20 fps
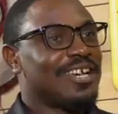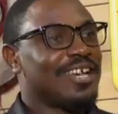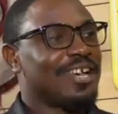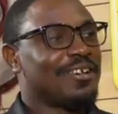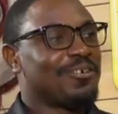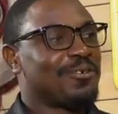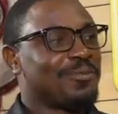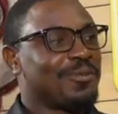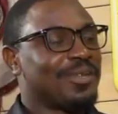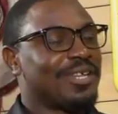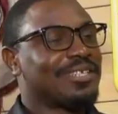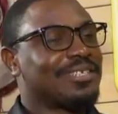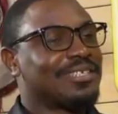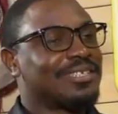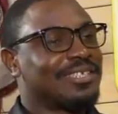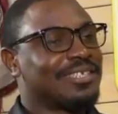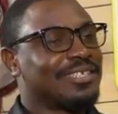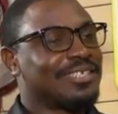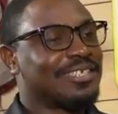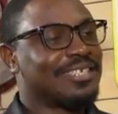I hope that
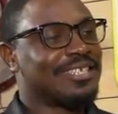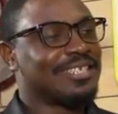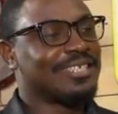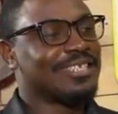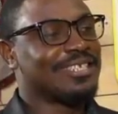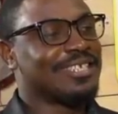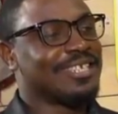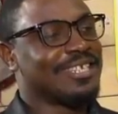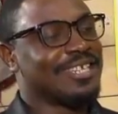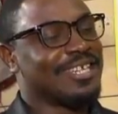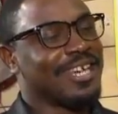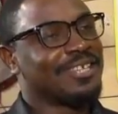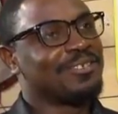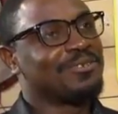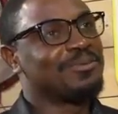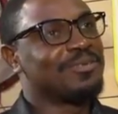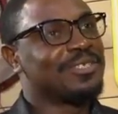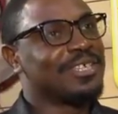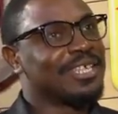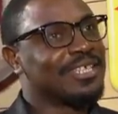they get
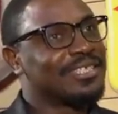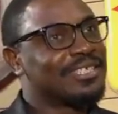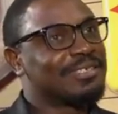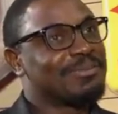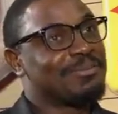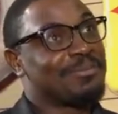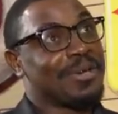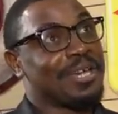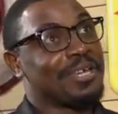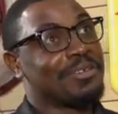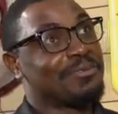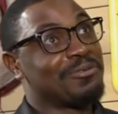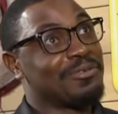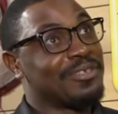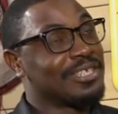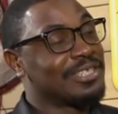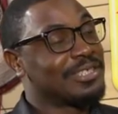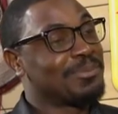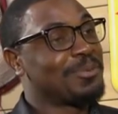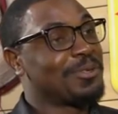to taste my
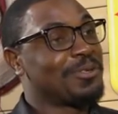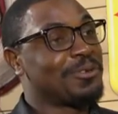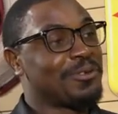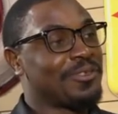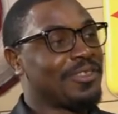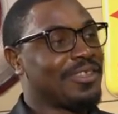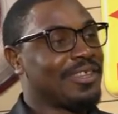unique spin on